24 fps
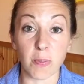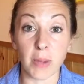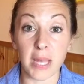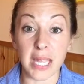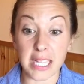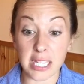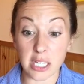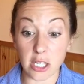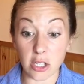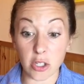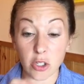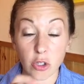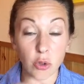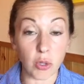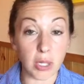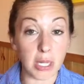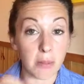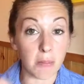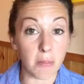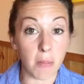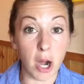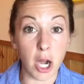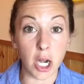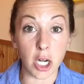but you
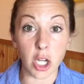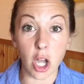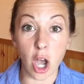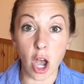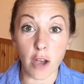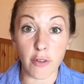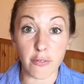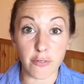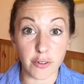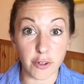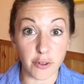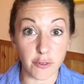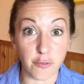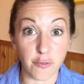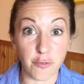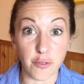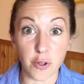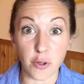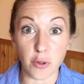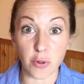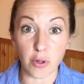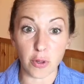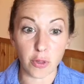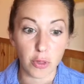can mark off your
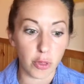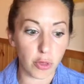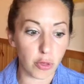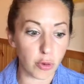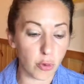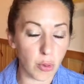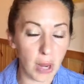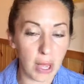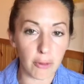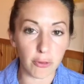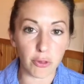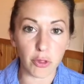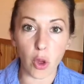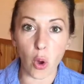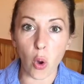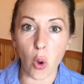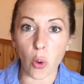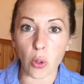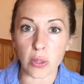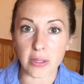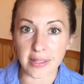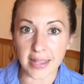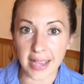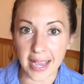food throughout the
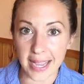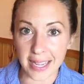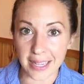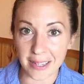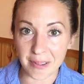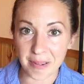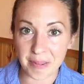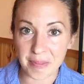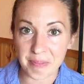whole day.